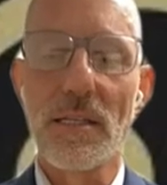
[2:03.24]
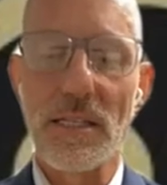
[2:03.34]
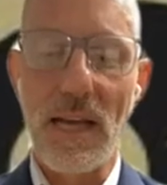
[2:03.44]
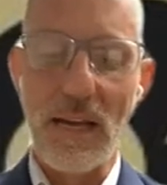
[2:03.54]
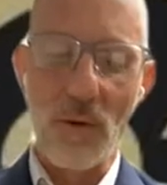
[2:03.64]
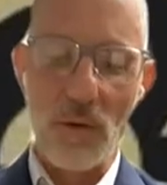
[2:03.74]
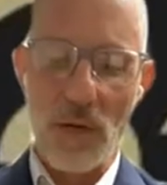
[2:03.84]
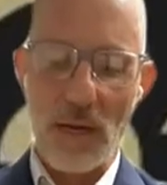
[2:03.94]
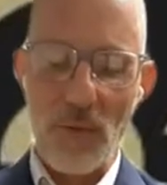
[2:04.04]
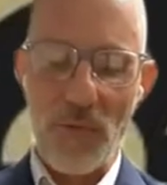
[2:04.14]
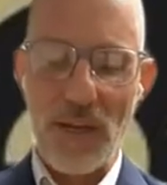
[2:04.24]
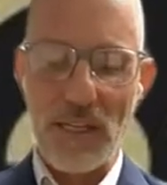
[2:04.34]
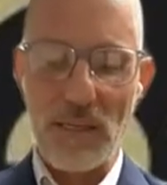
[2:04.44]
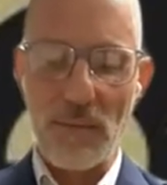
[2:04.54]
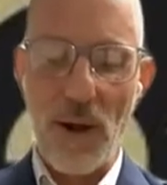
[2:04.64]
See, I don't I don't think
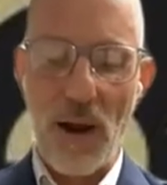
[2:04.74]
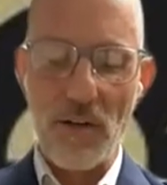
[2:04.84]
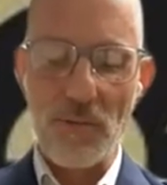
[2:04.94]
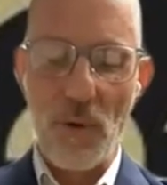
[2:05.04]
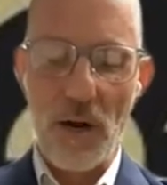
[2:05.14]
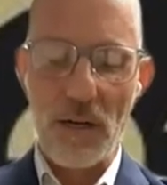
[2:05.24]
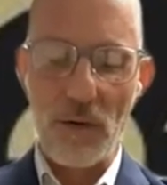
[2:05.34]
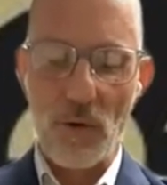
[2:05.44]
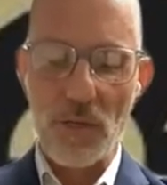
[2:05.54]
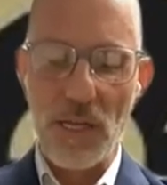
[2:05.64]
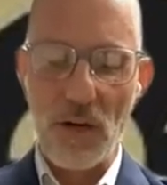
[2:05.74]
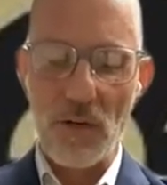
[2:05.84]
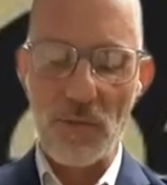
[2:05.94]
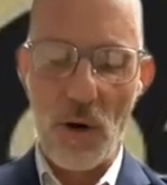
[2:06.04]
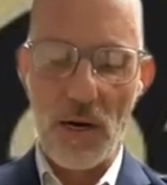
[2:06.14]
it's a buyer's market or a
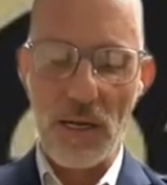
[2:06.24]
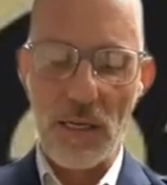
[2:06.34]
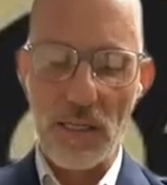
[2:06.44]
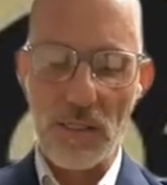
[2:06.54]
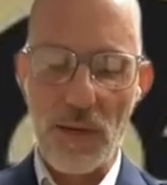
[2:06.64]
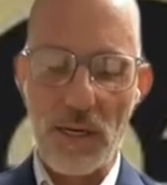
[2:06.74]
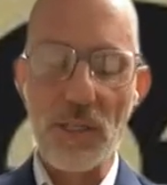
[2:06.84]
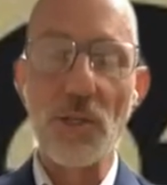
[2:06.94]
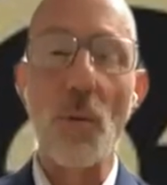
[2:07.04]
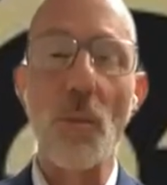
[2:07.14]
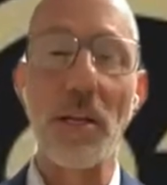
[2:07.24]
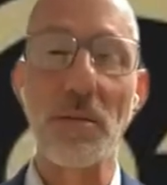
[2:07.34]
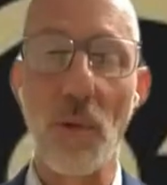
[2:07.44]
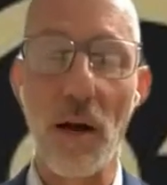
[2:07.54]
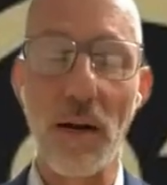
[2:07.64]
seller's market at this point. It's
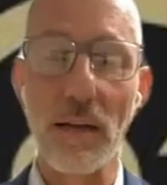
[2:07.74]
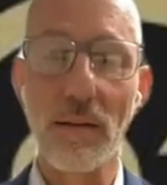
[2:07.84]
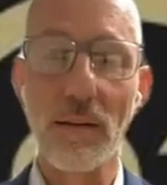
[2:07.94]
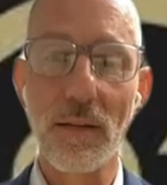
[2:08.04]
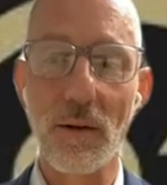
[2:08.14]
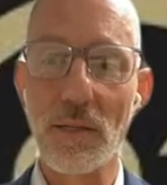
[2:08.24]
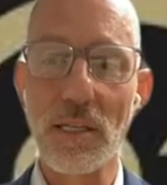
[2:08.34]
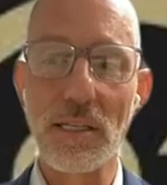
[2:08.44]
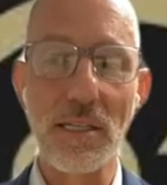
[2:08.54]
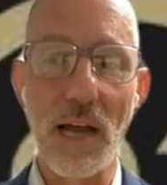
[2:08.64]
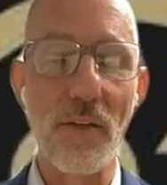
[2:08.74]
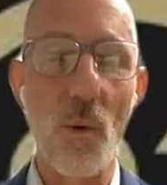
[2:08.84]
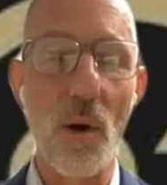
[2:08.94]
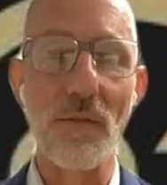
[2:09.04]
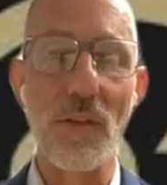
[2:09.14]
nobody's market. You know, it's it's
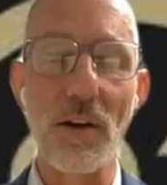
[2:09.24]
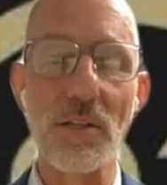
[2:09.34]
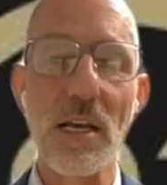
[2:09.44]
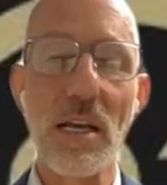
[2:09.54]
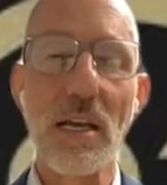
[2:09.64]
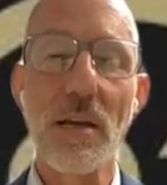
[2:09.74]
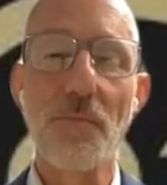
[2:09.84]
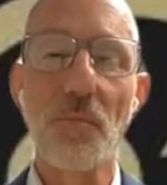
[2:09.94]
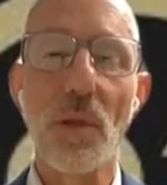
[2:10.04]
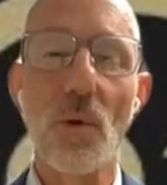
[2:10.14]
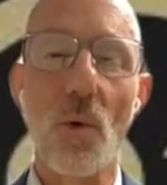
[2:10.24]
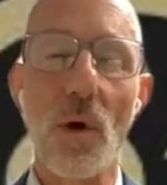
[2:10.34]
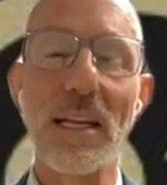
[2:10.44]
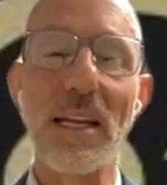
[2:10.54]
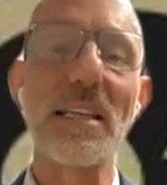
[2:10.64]
neither one of theirs.
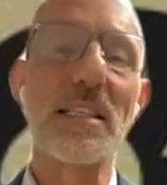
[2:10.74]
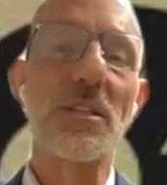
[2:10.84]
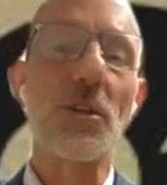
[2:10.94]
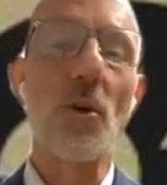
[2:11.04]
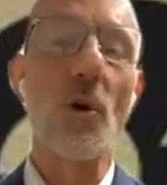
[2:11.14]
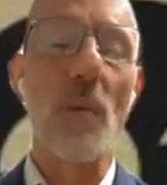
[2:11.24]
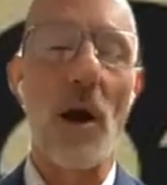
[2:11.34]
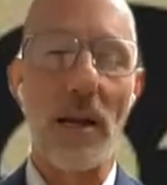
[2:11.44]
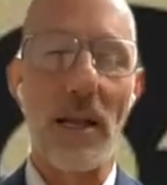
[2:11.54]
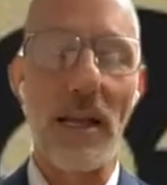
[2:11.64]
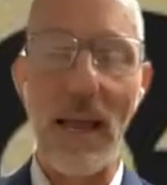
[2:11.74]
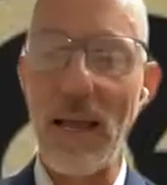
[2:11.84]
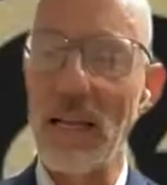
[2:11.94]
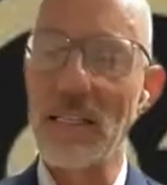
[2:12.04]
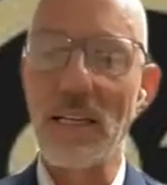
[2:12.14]
What it is, it's your market,
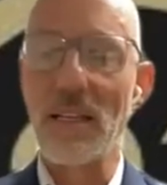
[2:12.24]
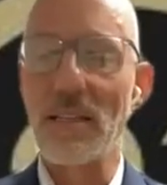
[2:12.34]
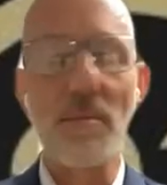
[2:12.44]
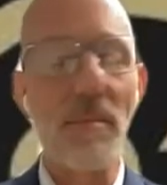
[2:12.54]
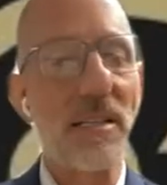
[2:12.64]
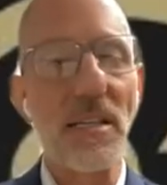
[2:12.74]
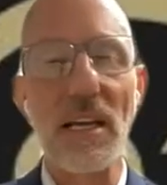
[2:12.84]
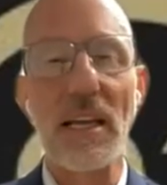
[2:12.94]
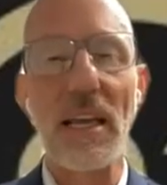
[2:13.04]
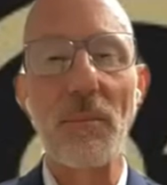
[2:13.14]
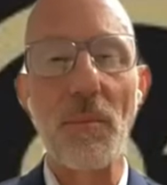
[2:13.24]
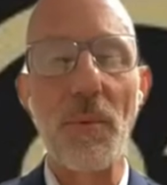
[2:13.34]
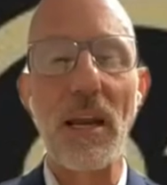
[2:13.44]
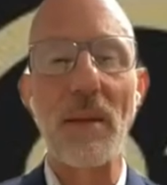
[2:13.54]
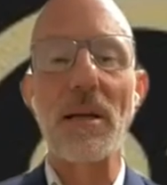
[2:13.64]
gang. It's it's a message I keep
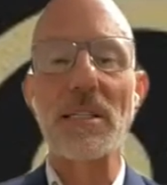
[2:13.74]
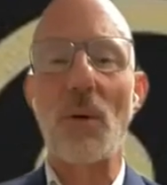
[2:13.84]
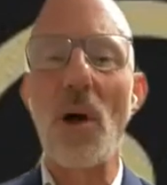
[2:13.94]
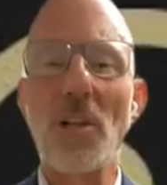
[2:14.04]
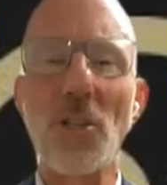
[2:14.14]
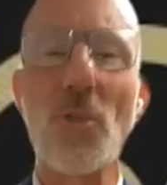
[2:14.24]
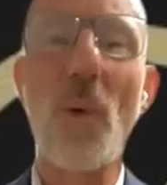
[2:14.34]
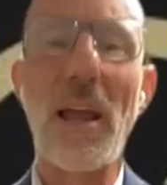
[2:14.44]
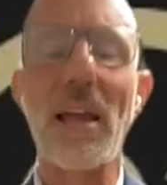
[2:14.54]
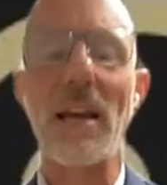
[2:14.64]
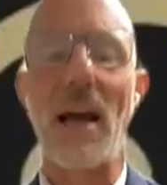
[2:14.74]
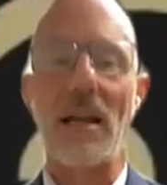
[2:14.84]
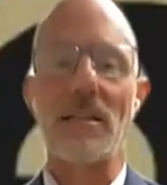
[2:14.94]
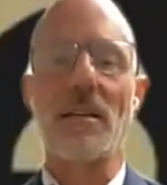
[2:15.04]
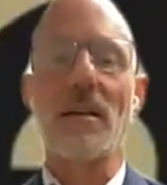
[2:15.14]
repeating because I want you to
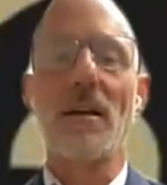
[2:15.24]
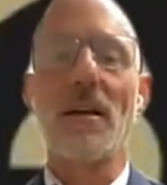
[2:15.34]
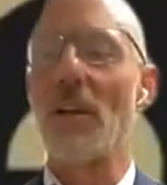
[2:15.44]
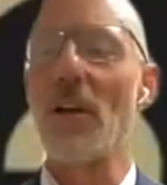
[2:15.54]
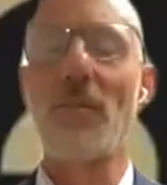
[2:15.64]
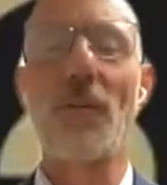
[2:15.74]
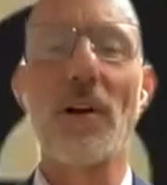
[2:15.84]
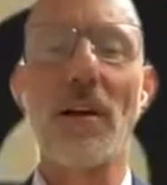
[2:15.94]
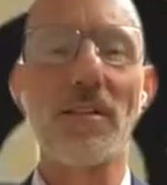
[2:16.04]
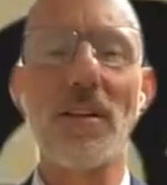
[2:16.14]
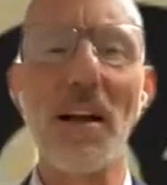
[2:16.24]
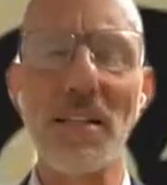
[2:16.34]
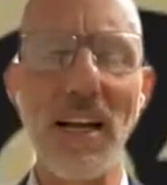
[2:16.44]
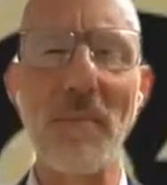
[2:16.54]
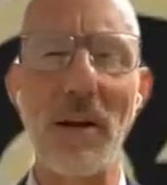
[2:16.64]
recognize. But look, for as
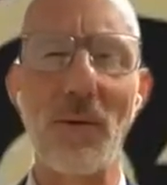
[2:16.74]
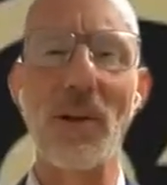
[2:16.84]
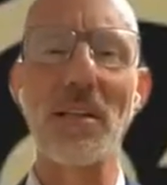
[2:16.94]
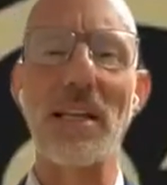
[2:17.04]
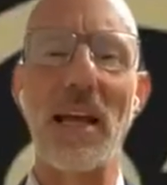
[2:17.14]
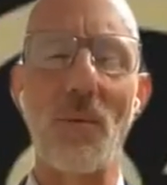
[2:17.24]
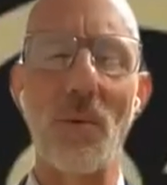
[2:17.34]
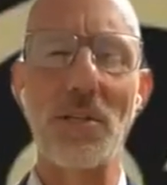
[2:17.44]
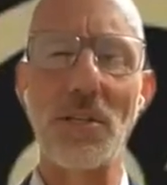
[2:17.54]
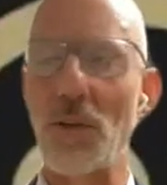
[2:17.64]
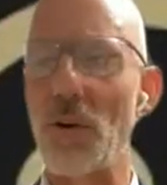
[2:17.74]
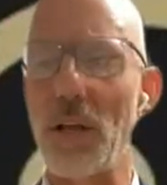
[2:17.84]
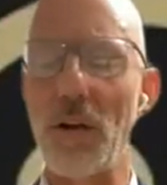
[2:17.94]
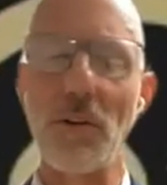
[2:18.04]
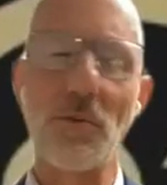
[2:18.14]
long as I've been in real estate, which is
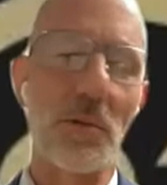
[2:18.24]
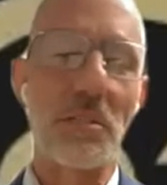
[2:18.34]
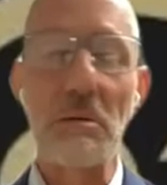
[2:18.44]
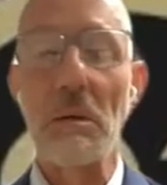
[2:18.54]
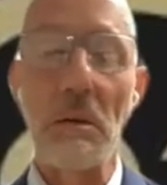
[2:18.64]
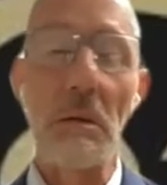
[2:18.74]
30 years, which